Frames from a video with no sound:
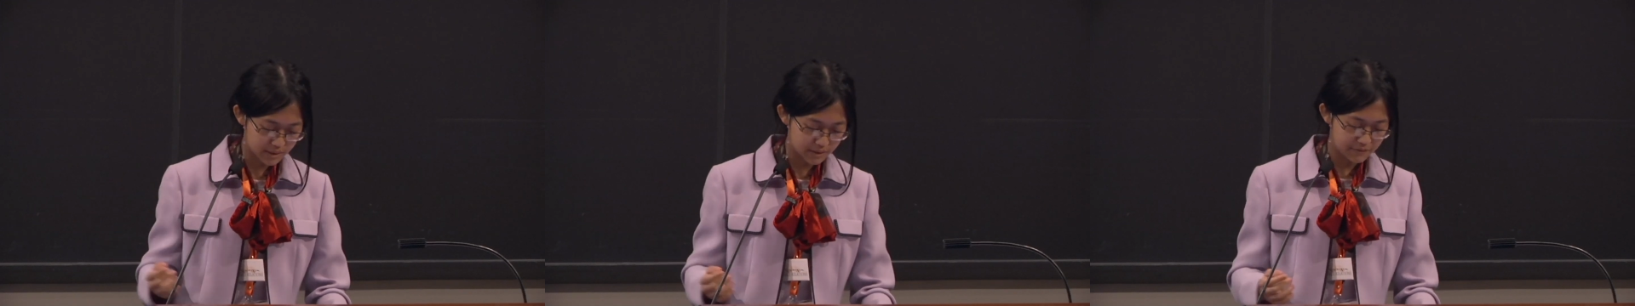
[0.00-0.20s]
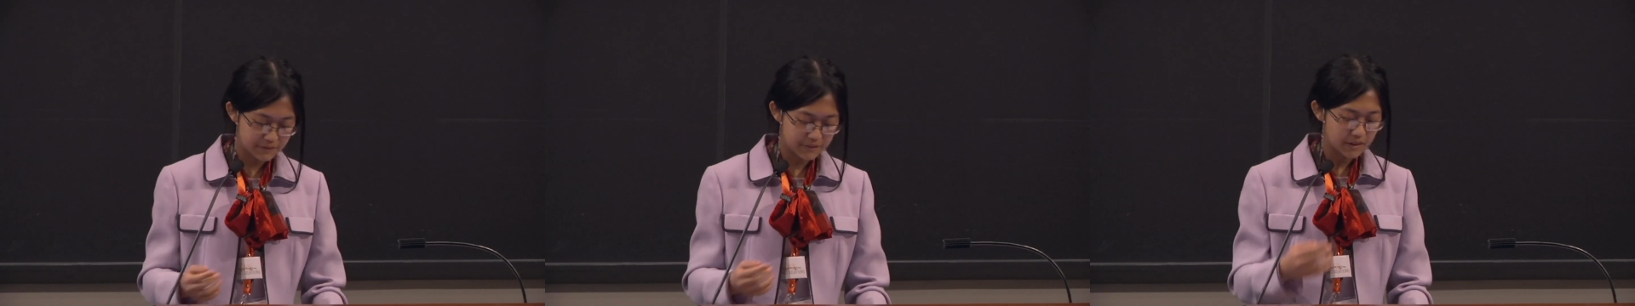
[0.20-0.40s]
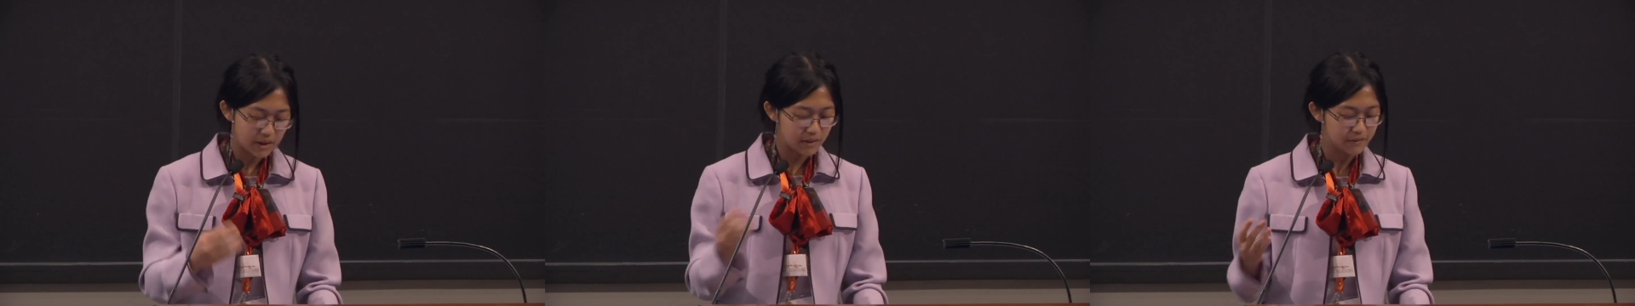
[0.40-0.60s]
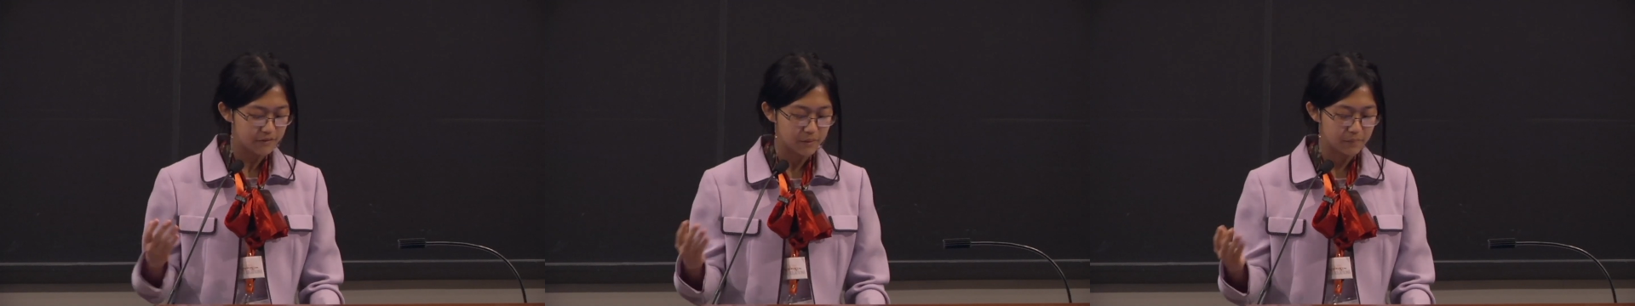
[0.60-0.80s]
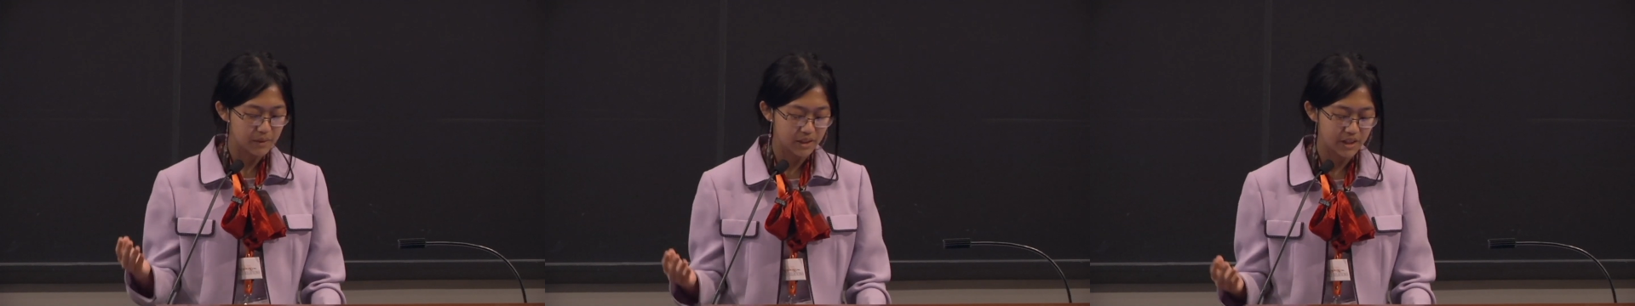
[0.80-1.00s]
of
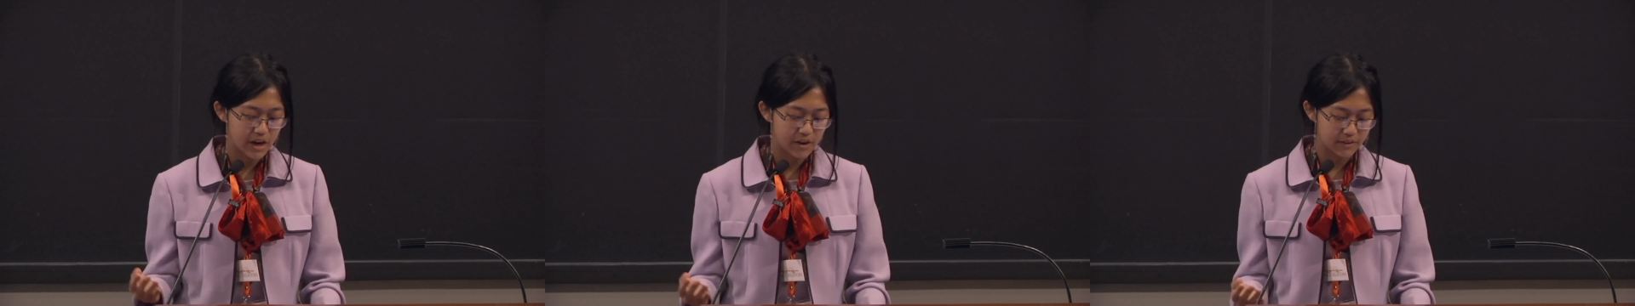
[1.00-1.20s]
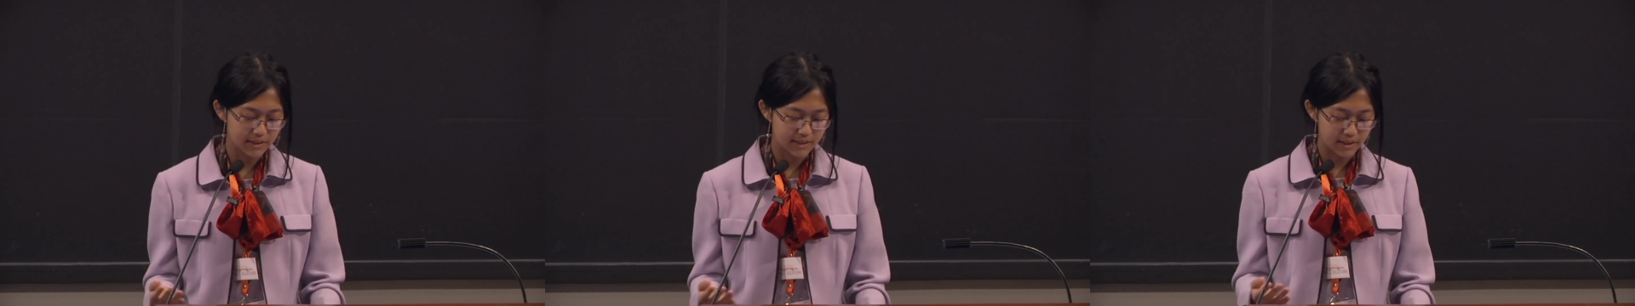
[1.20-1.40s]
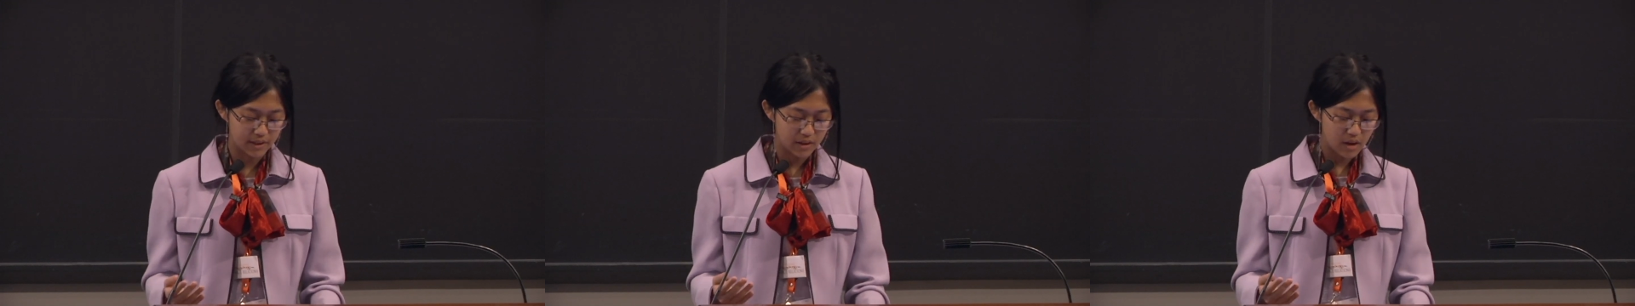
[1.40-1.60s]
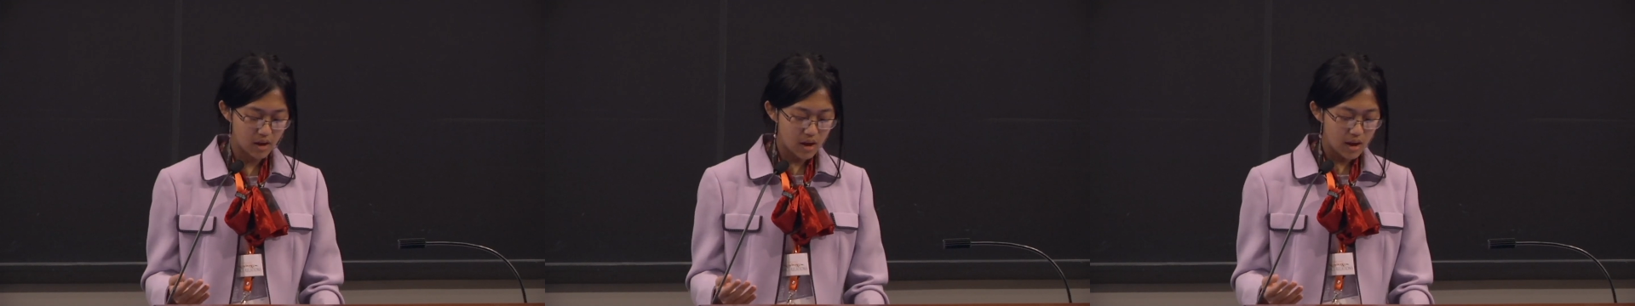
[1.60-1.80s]
unfamiliarity.